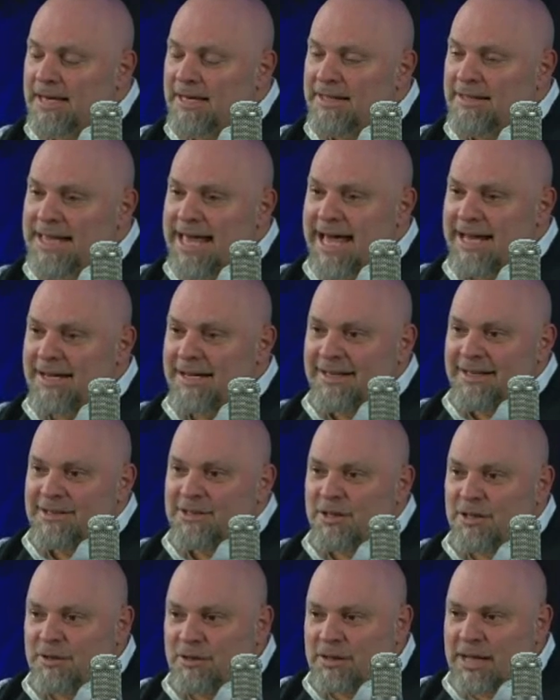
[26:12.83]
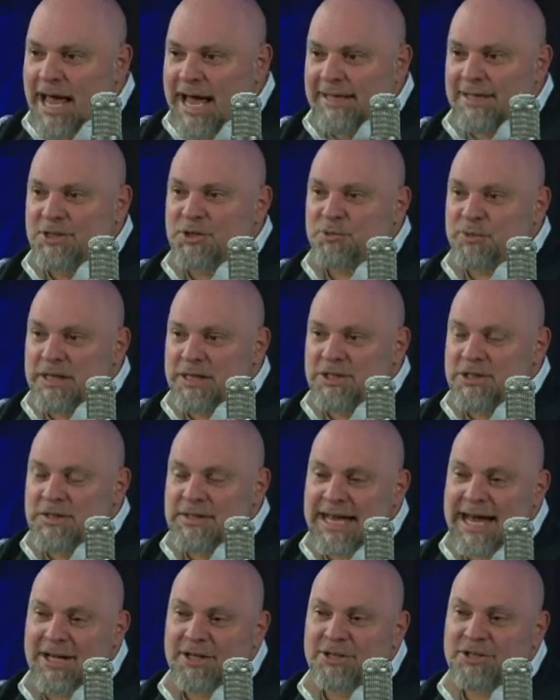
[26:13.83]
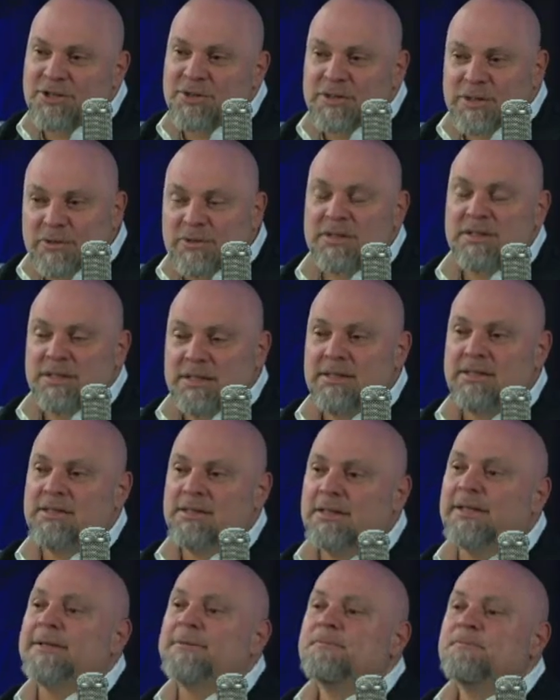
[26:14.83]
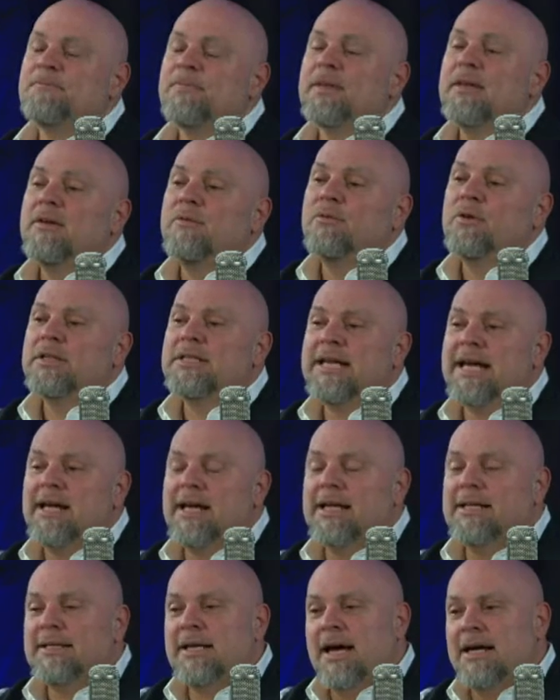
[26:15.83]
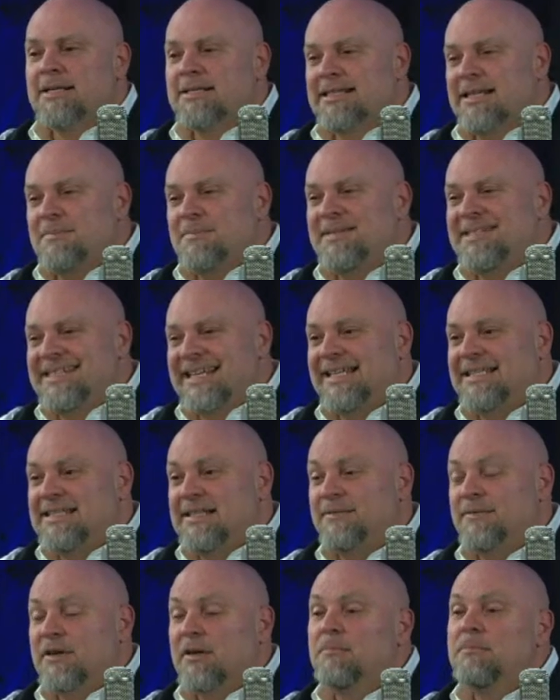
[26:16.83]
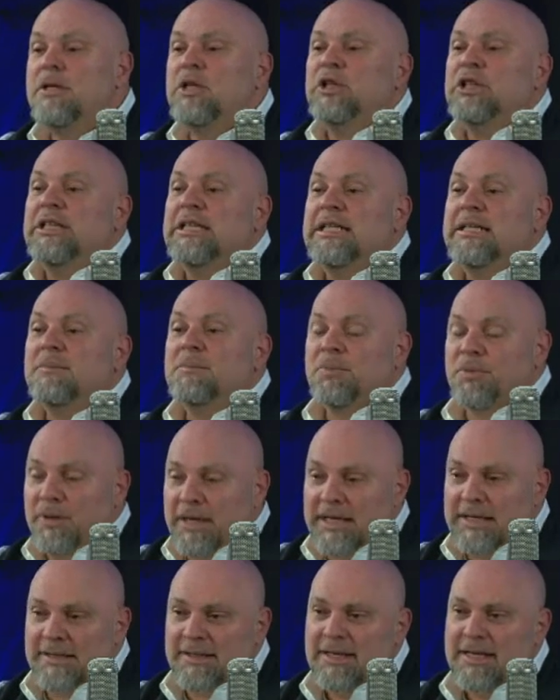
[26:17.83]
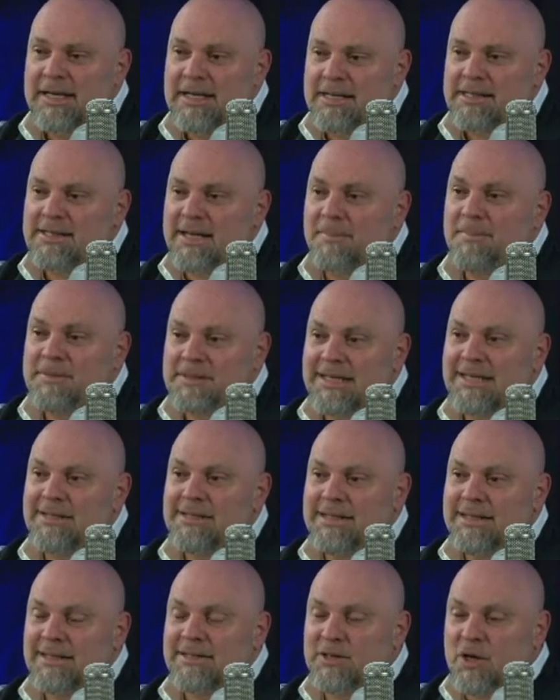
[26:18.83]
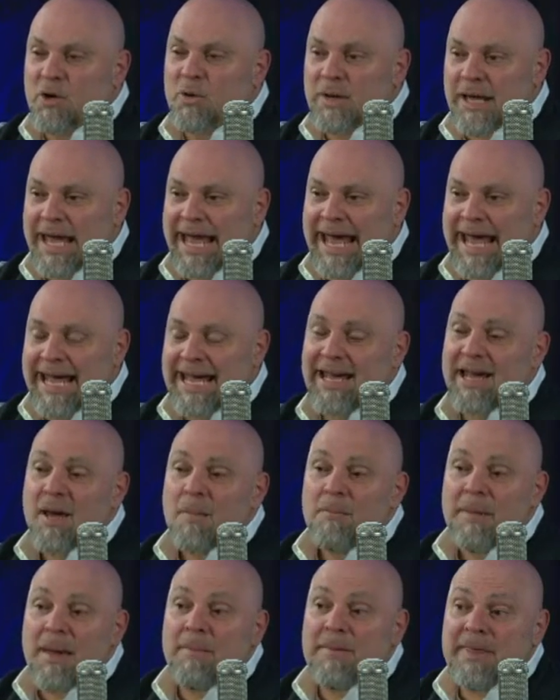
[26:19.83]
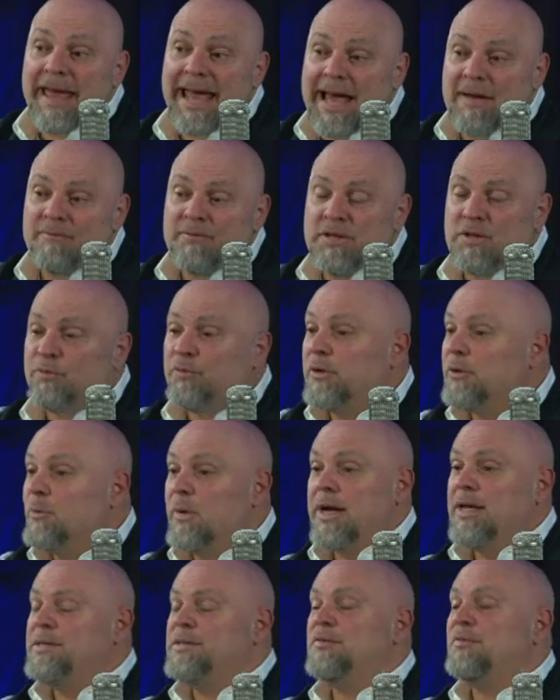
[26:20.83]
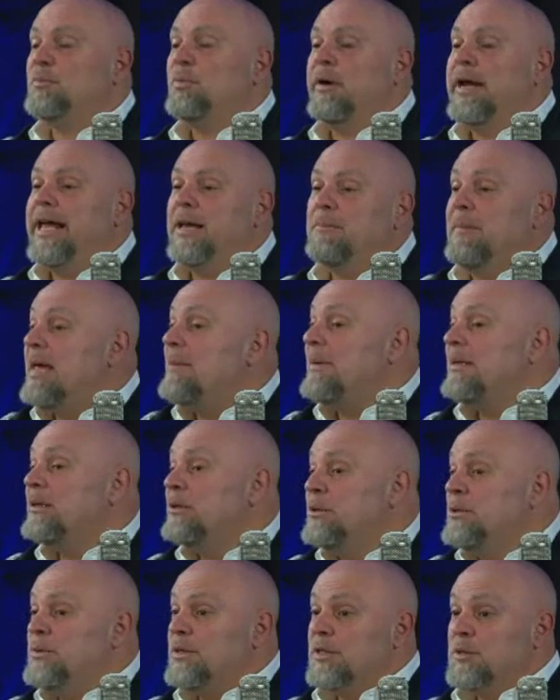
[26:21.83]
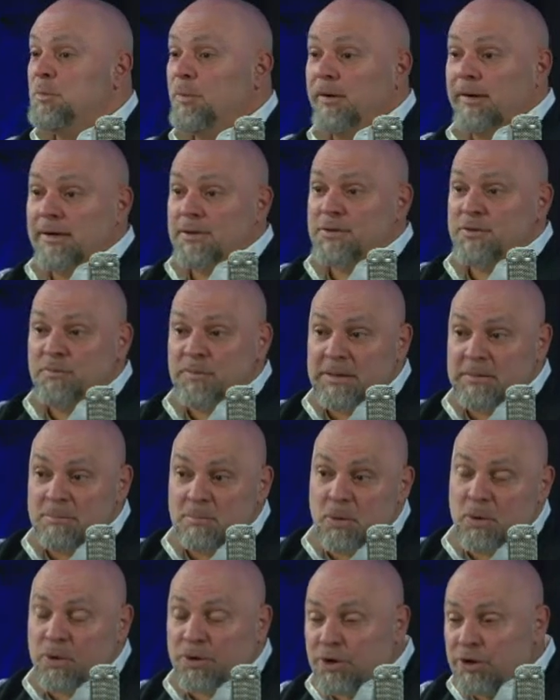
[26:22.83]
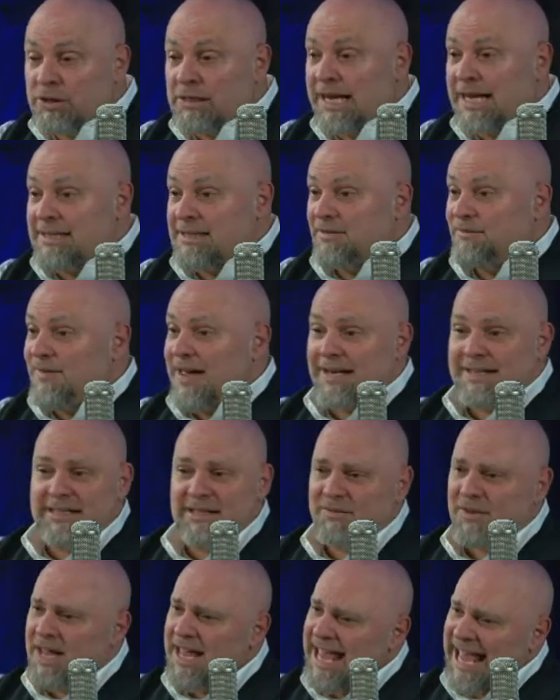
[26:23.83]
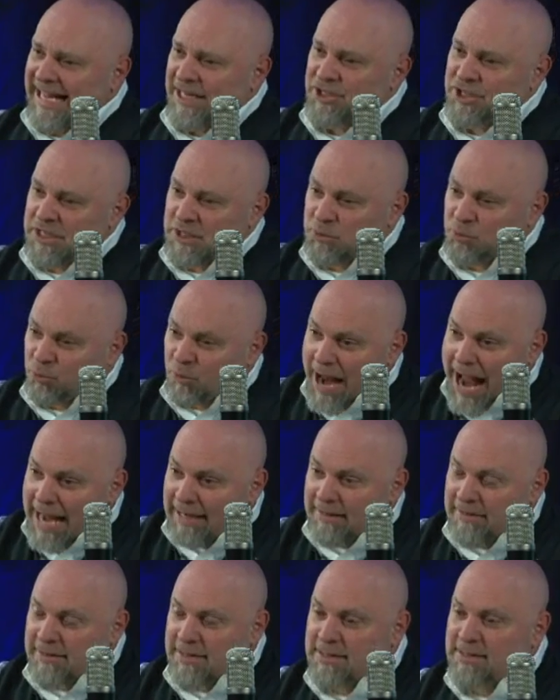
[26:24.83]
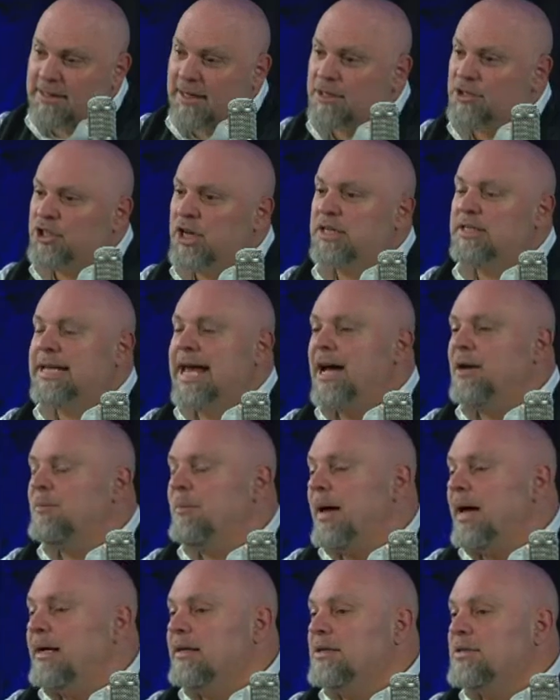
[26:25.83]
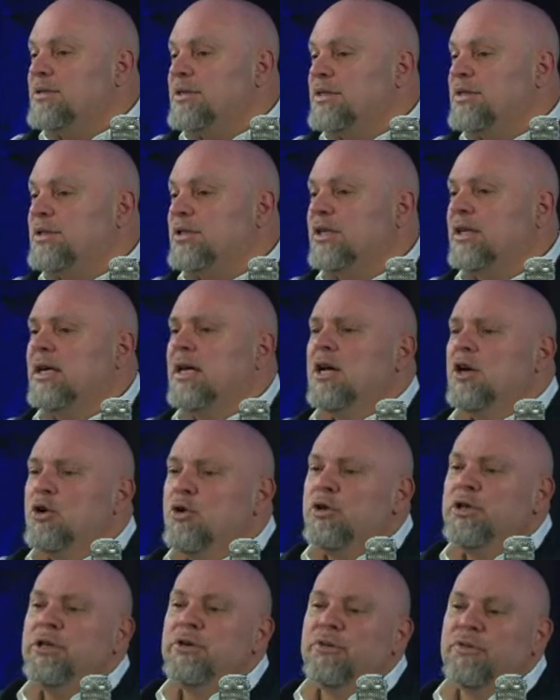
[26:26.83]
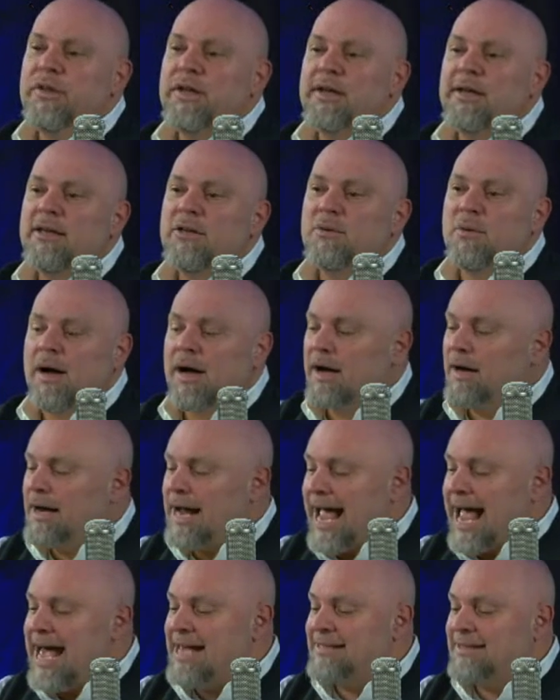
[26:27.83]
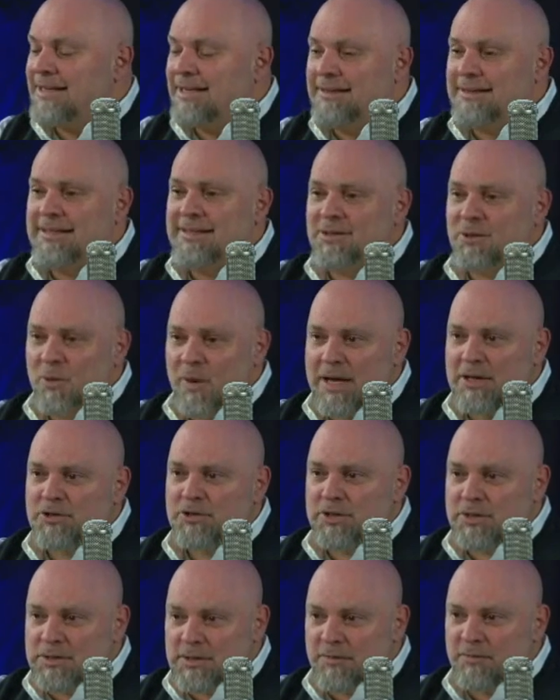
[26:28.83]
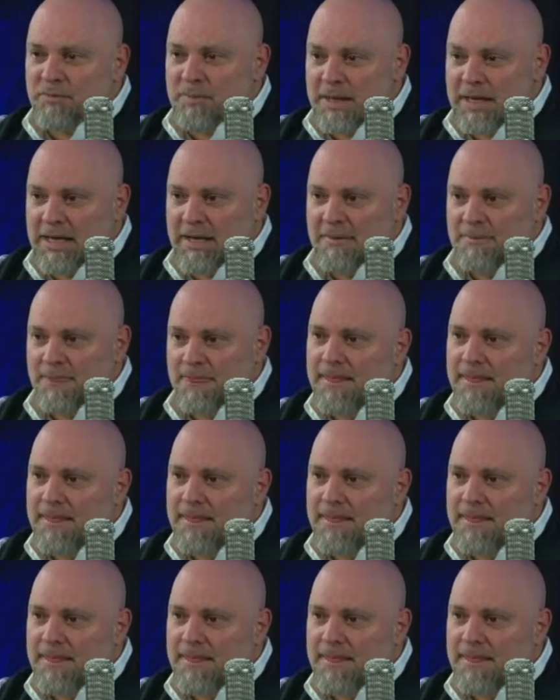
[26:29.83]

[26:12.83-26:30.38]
That Linus reaches out to his own sister for a te- a, a, some sense of community in prayer, some sense that it's okay. Maybe they have different ways of praying. Maybe Lucy's prayers have been more or less effective, and she's radically su- shut down by her sister. Who do you think you are asking these questions of me?